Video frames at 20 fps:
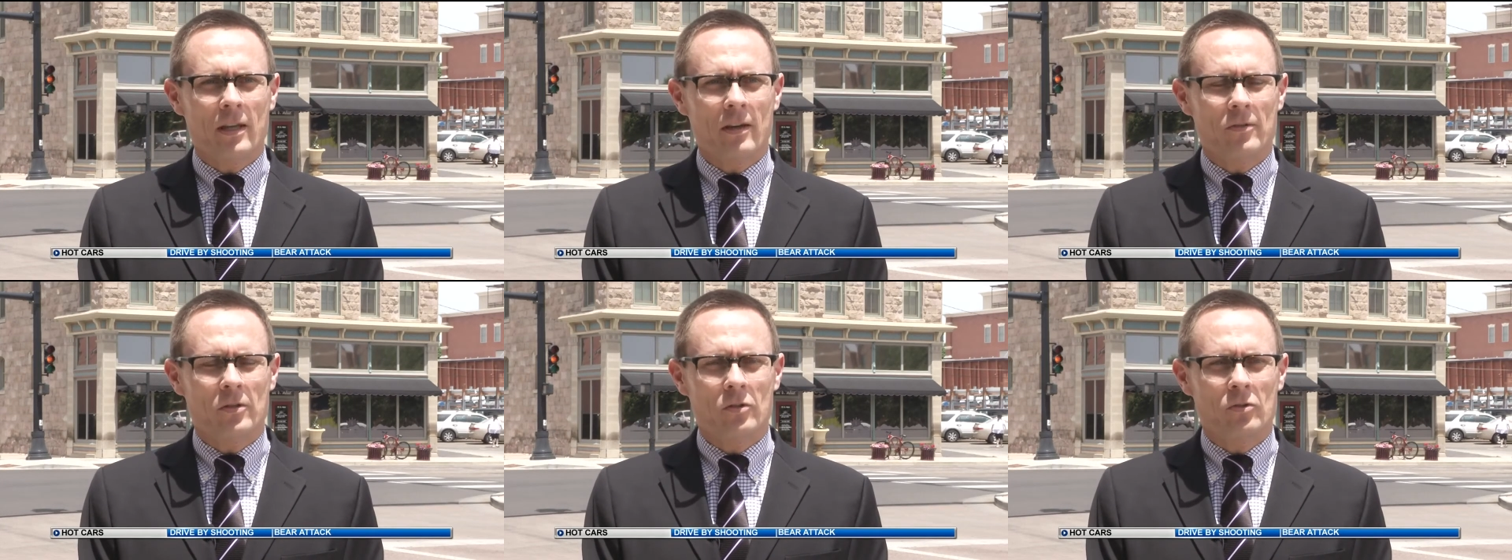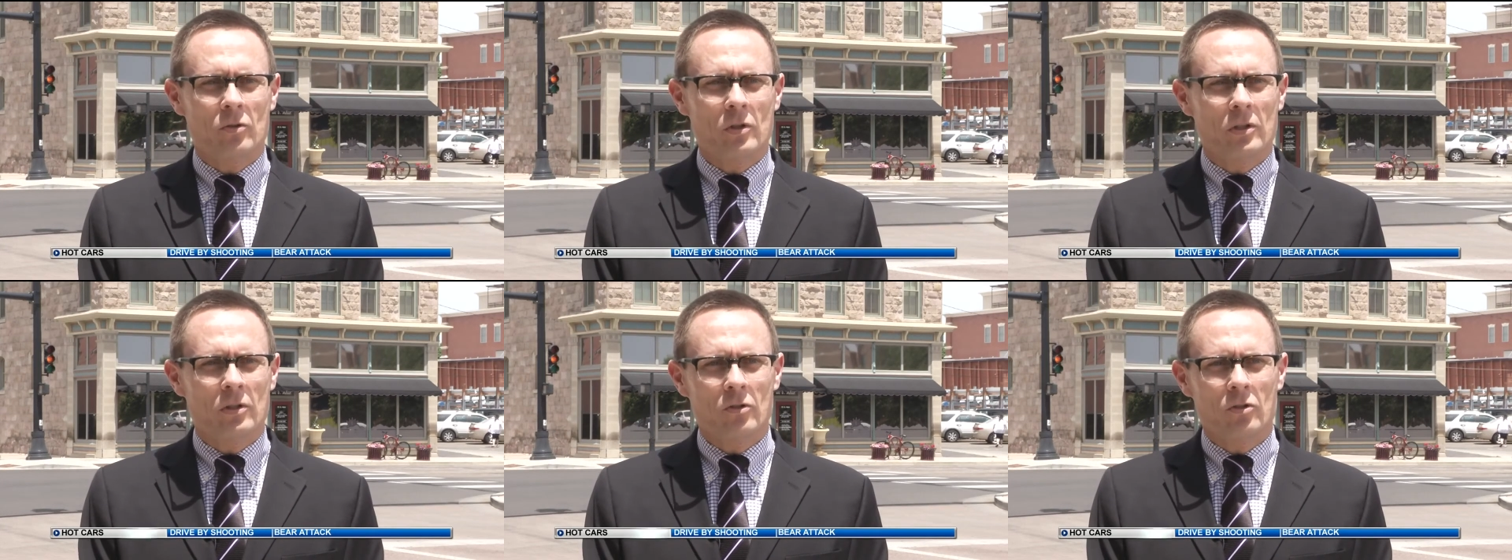They have to
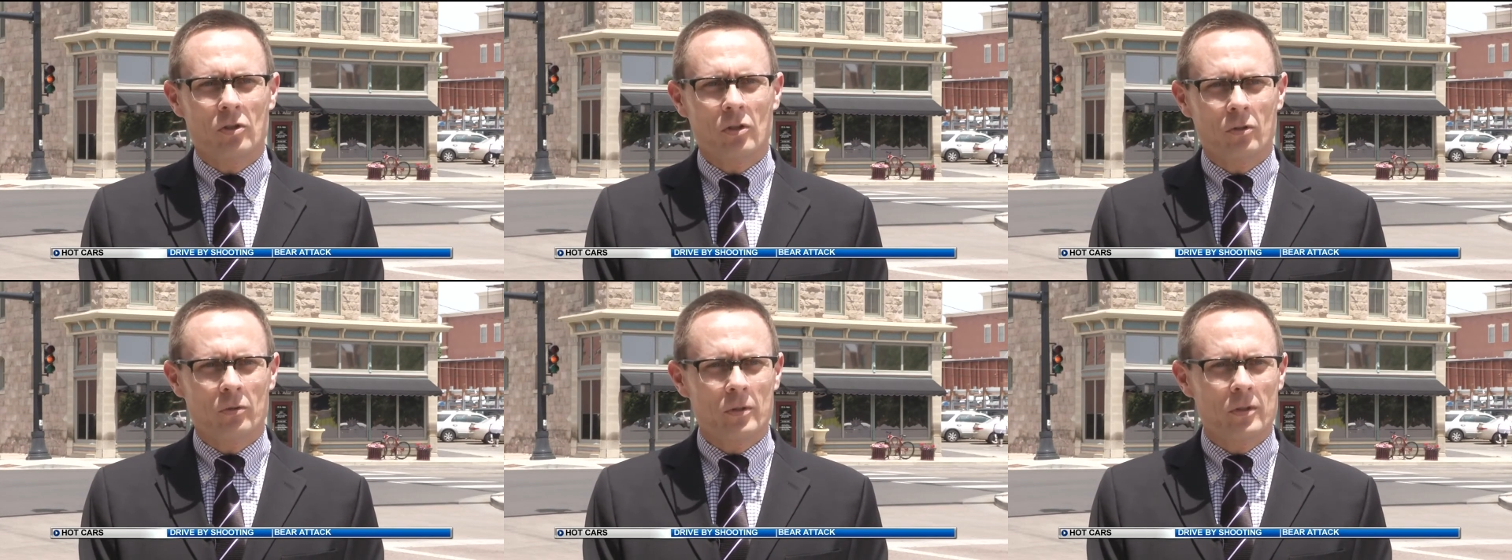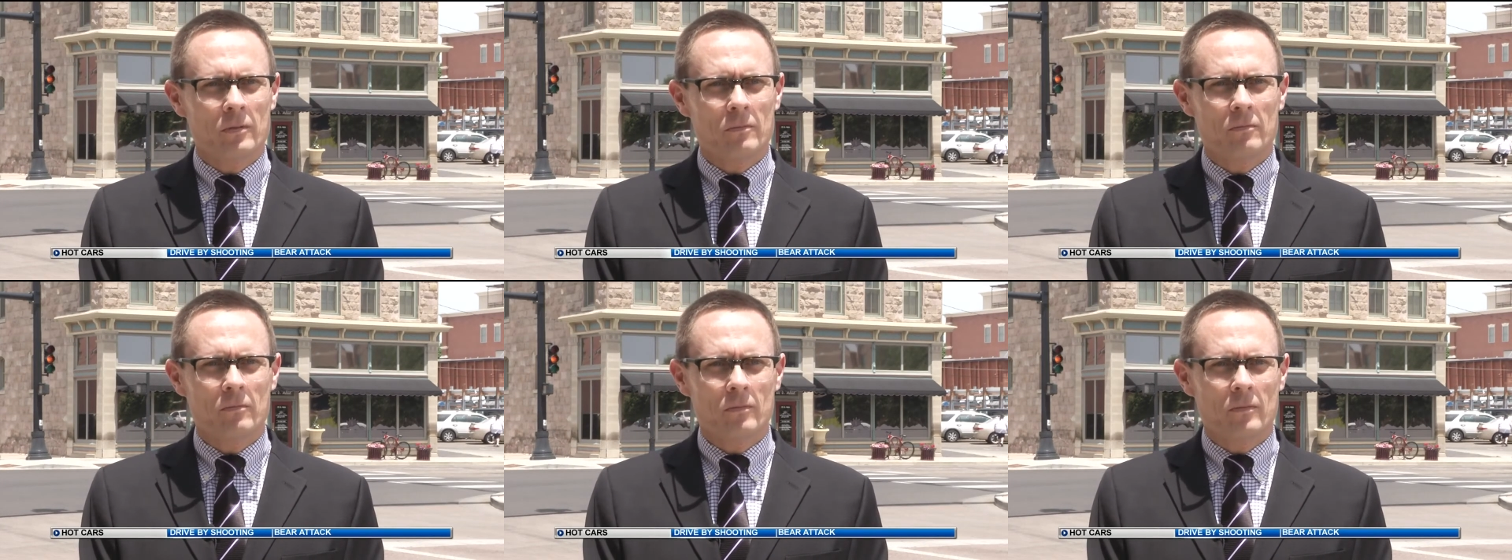treat the
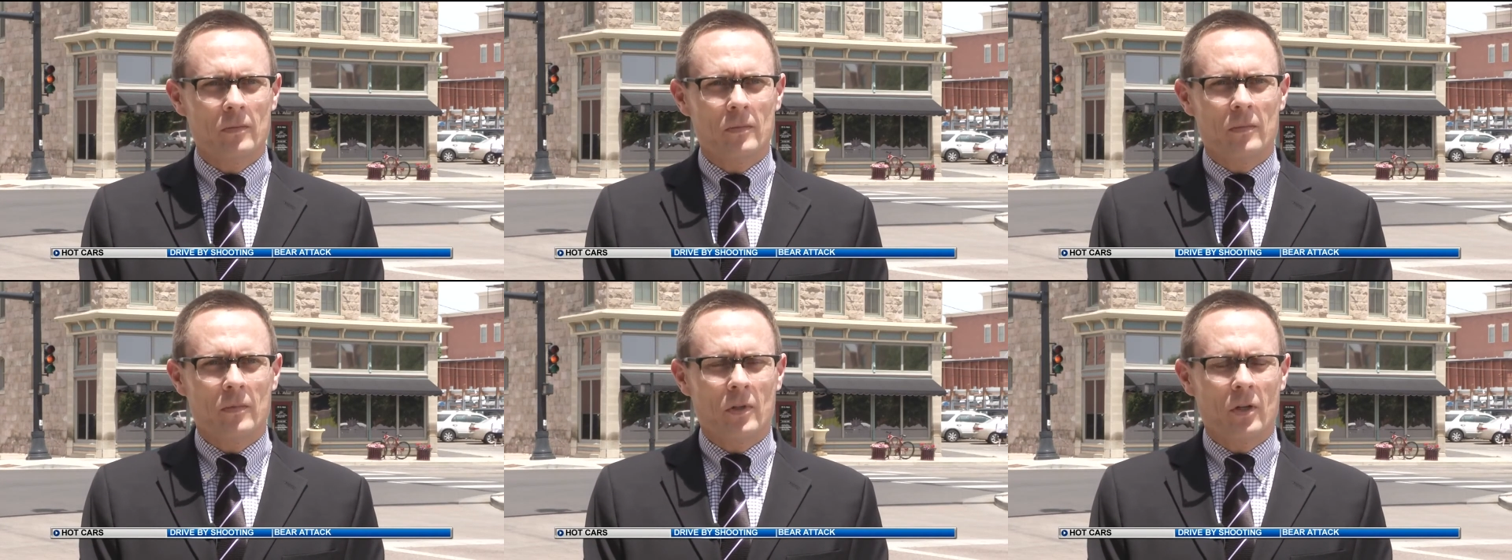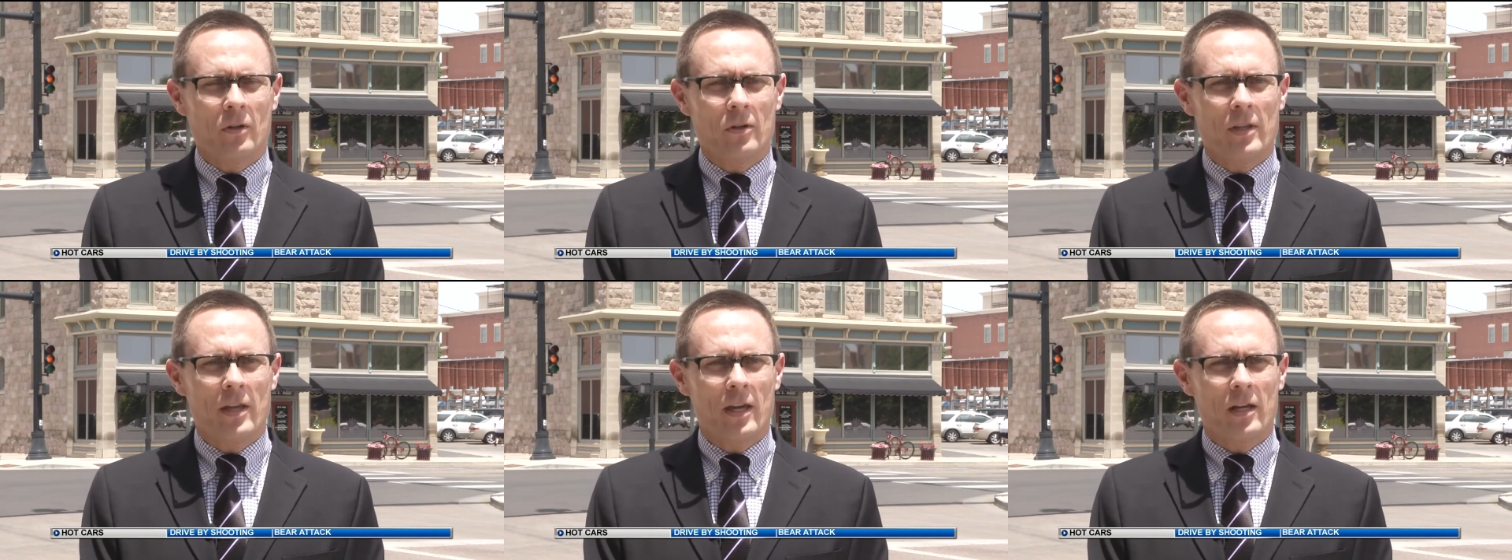children
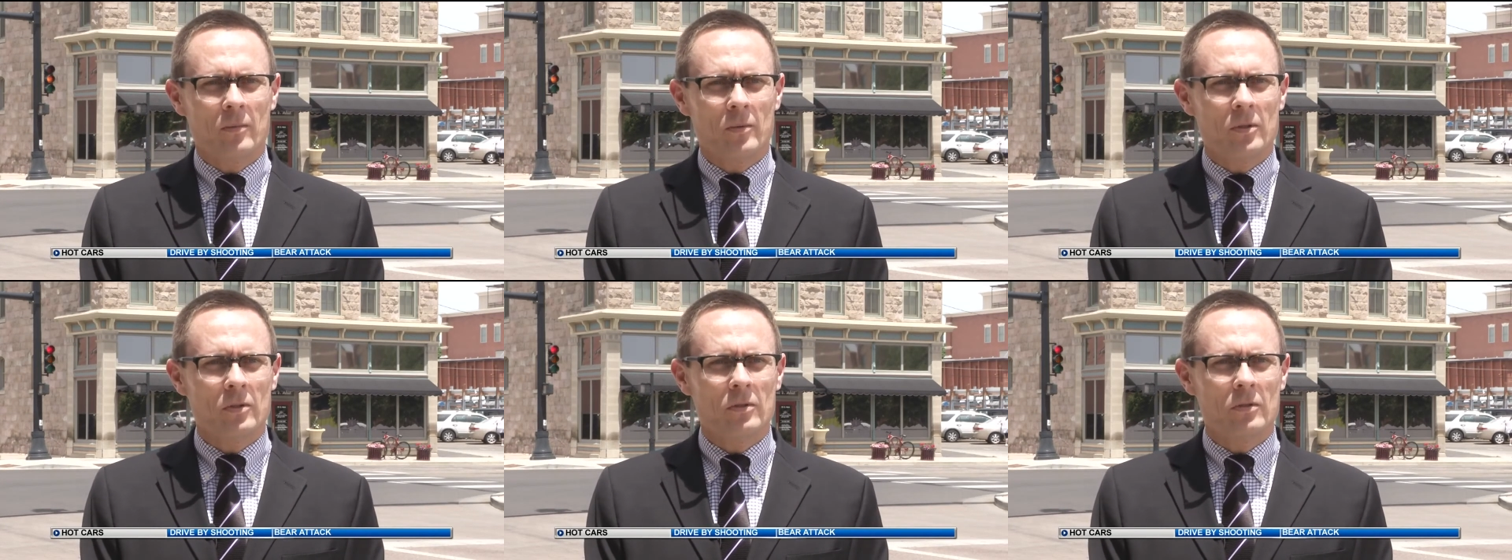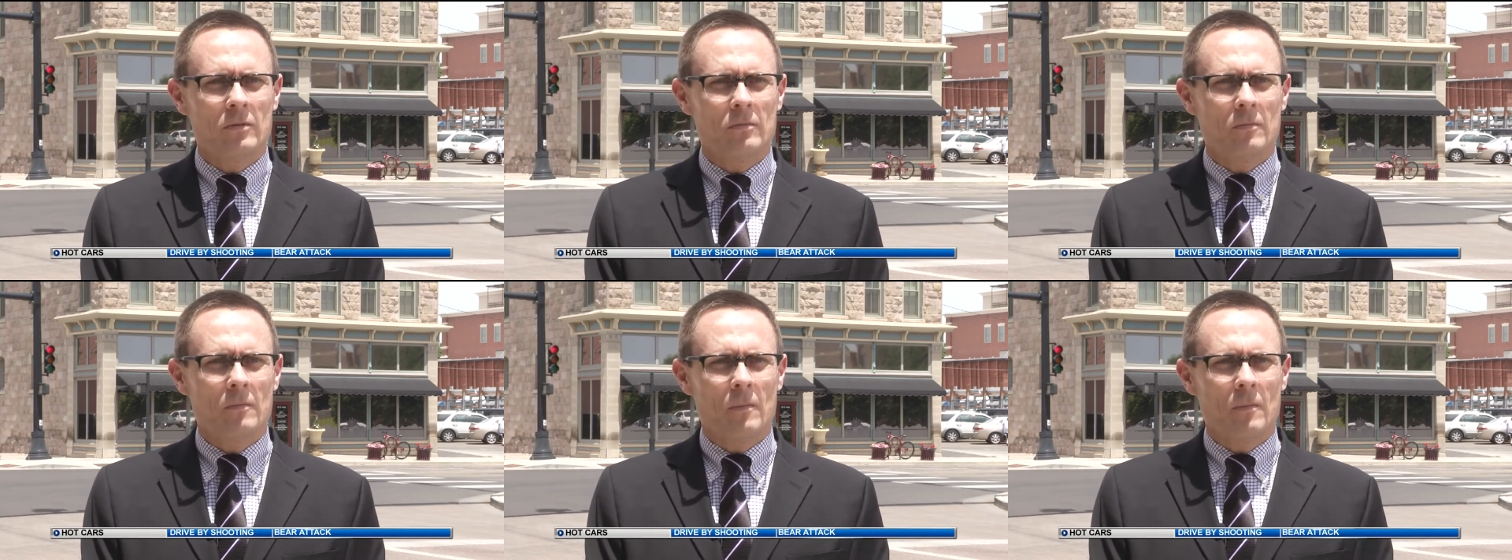or the animals.